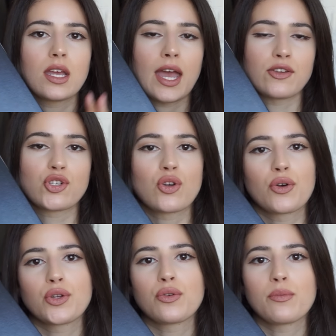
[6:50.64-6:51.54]
and show
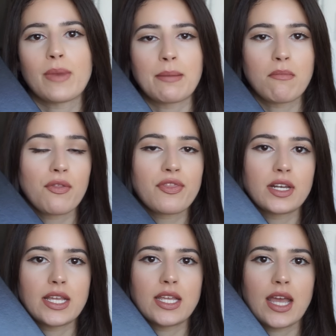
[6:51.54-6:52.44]
you my
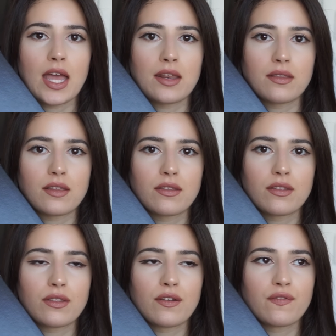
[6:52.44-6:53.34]
monthly and
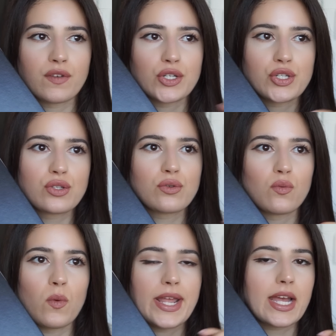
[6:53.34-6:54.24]
the first
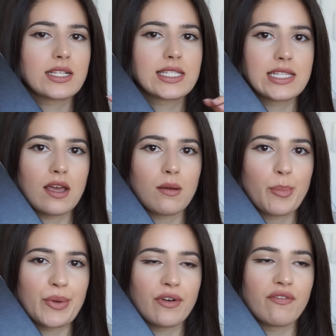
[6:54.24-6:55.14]
week
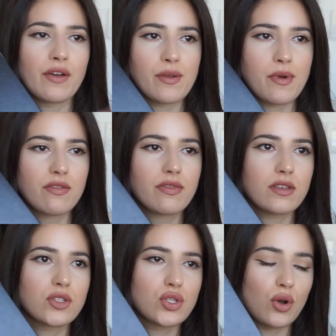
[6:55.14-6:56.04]
setup of every
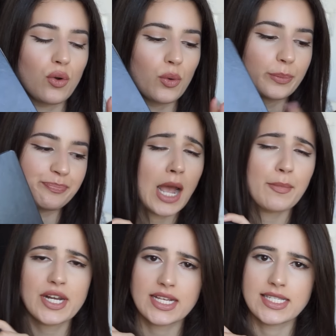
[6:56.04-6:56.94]
month. So I'm
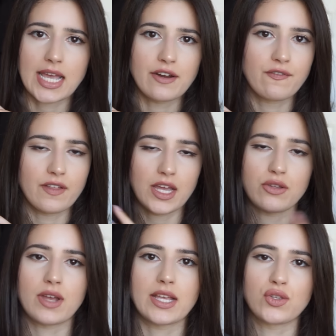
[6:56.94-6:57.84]
really excited for that.
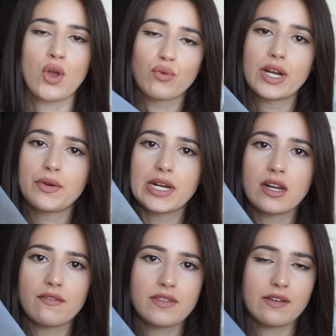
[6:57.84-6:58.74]
You guys really
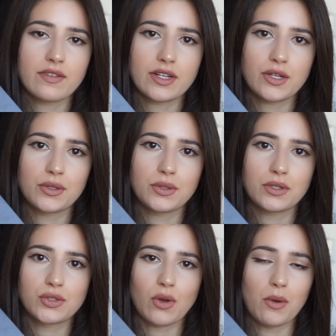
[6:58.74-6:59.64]
loved that video,
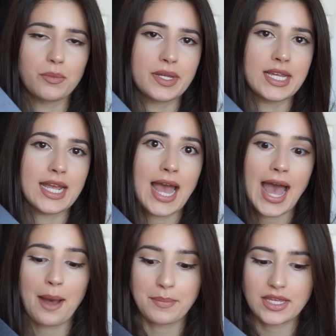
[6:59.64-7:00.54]
so I would be
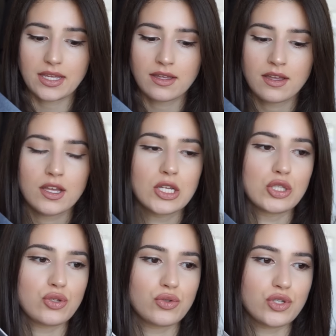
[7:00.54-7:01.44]
happy
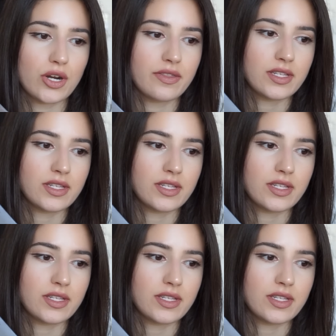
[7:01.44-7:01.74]
to start